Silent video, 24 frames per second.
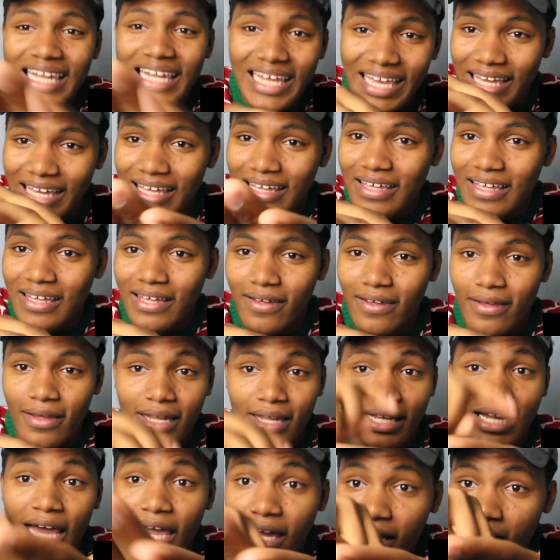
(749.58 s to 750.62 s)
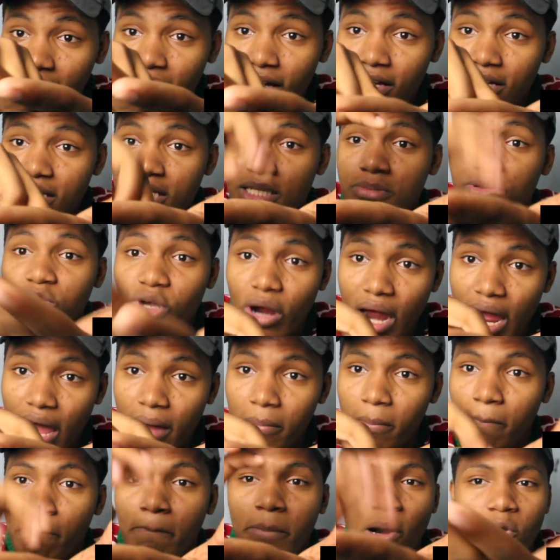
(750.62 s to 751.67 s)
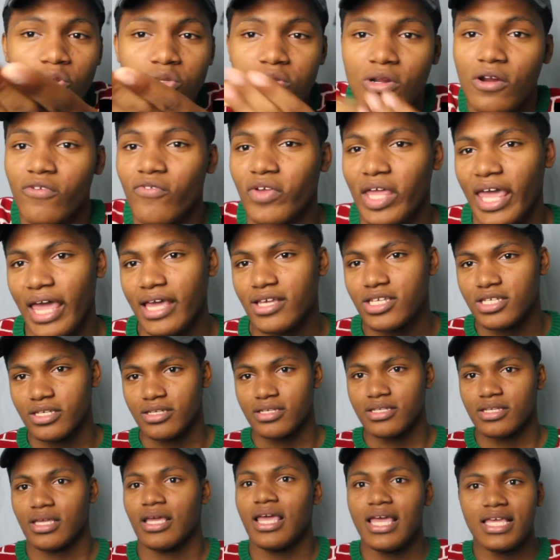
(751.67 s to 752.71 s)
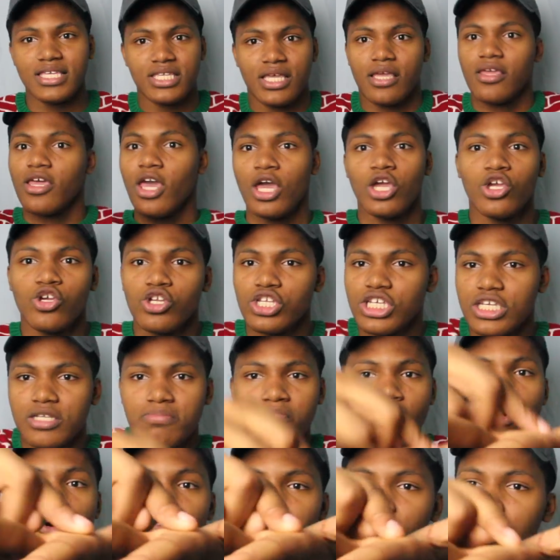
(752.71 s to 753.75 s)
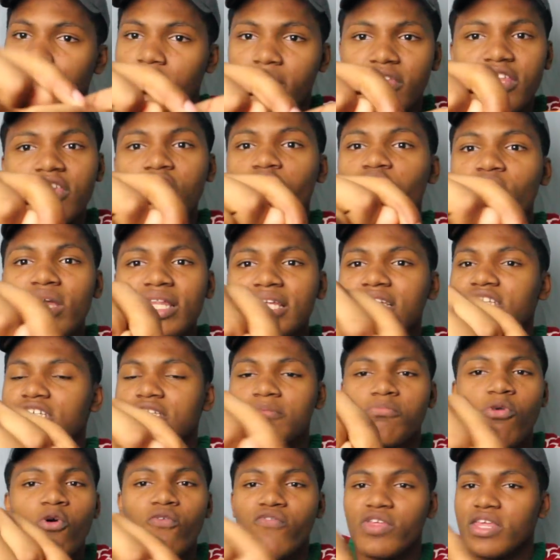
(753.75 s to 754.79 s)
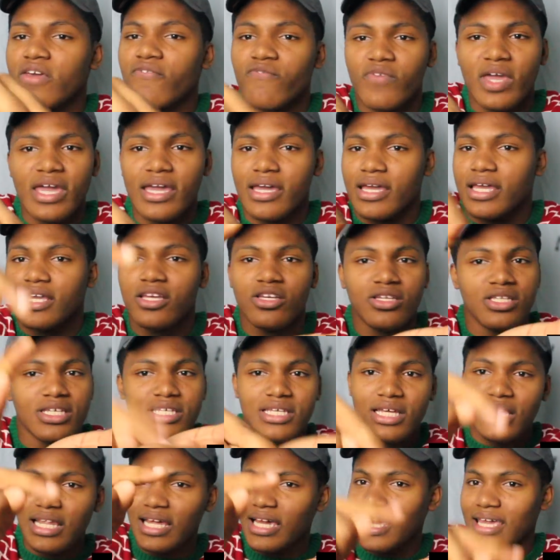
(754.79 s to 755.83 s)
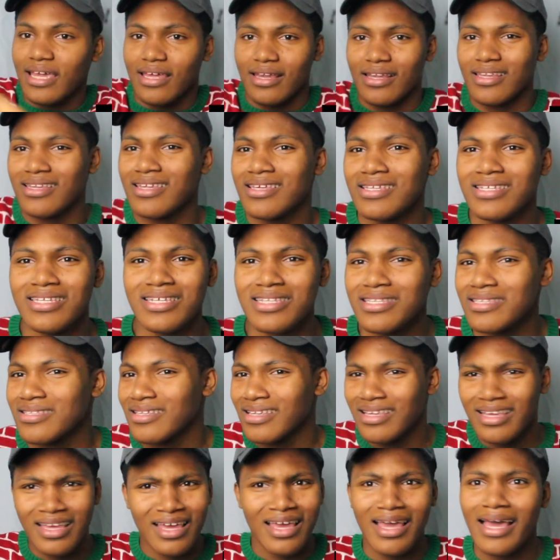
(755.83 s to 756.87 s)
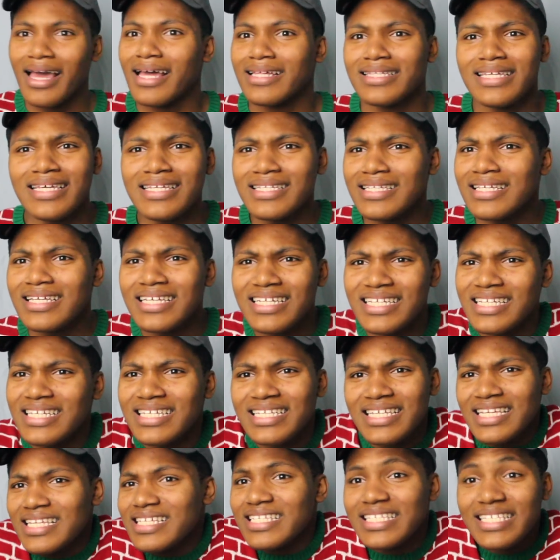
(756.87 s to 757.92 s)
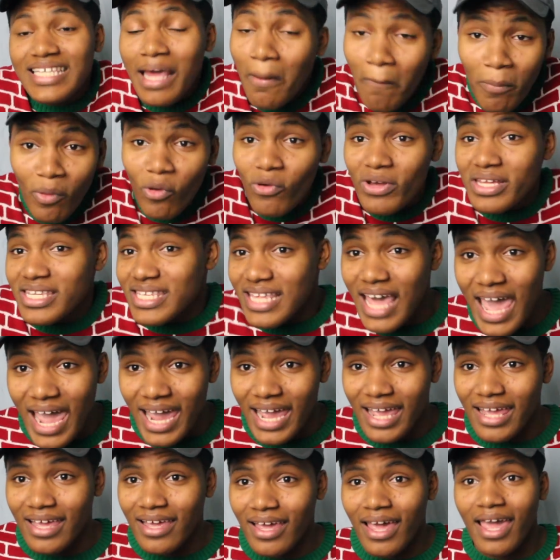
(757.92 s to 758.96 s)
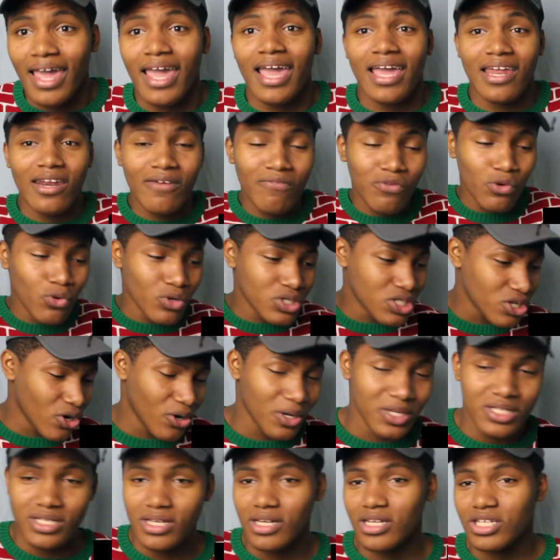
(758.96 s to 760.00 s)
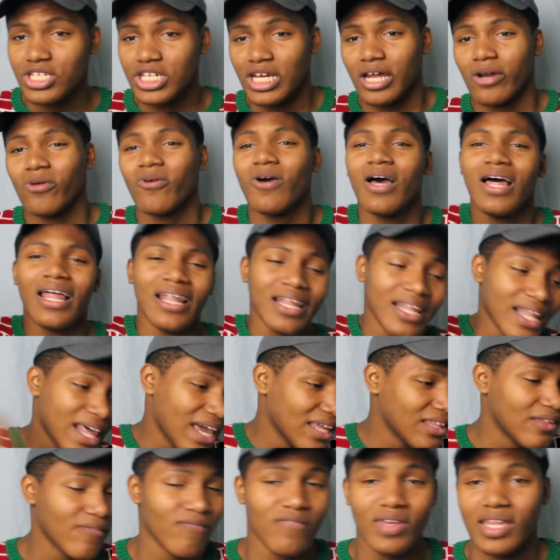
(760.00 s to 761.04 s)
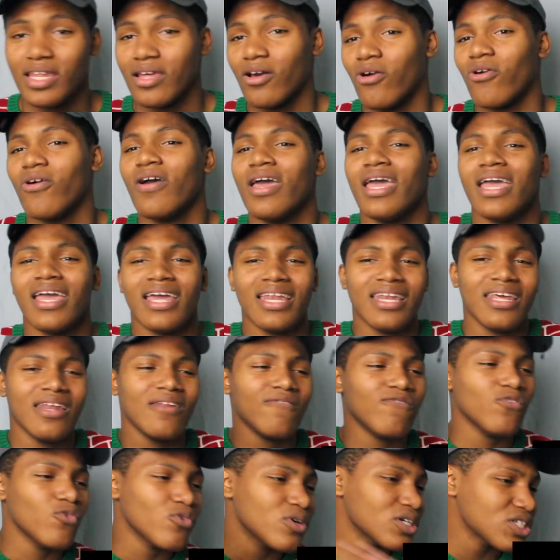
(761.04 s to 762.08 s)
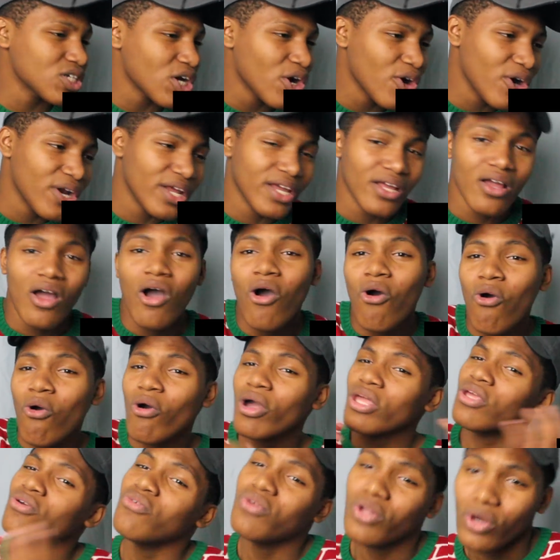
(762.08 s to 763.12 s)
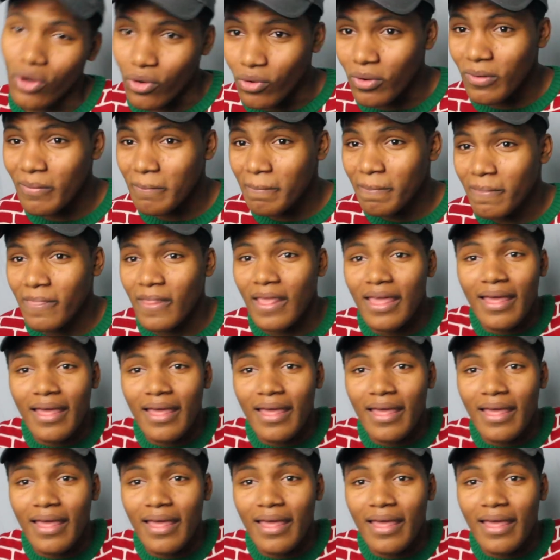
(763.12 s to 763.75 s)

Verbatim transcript: click, like, subscribe, post notifications. You're just moving, you're really just moving your finger and you're just clicking. It's just as simple as that. And if you're returning to the channel, like the video. And then if you're returning or you're new,